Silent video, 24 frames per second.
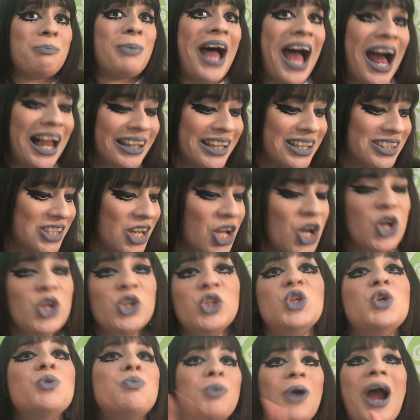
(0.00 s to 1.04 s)
palettes,
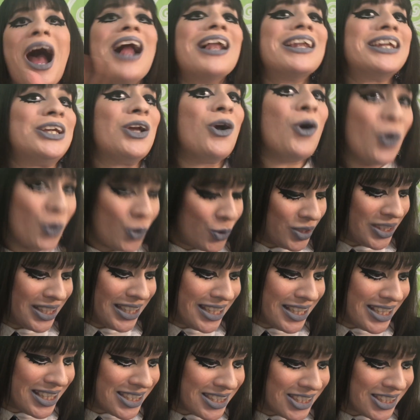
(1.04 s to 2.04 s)
you probably own these